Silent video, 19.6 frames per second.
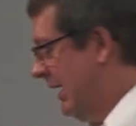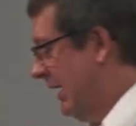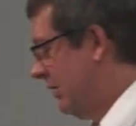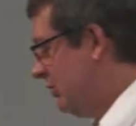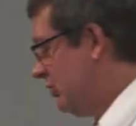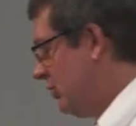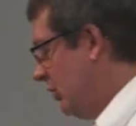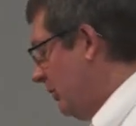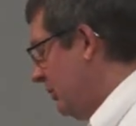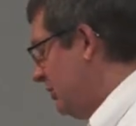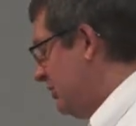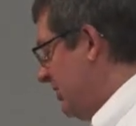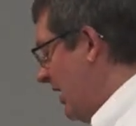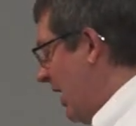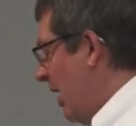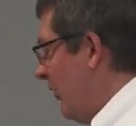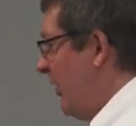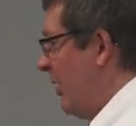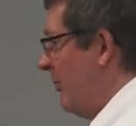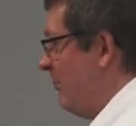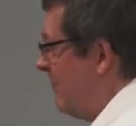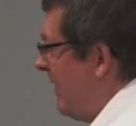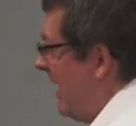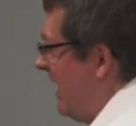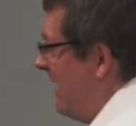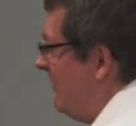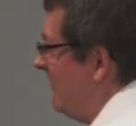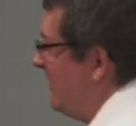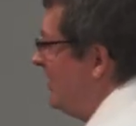It turns out that
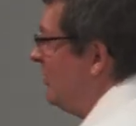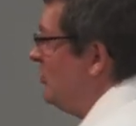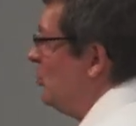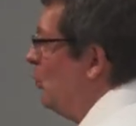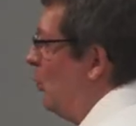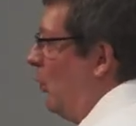Maven is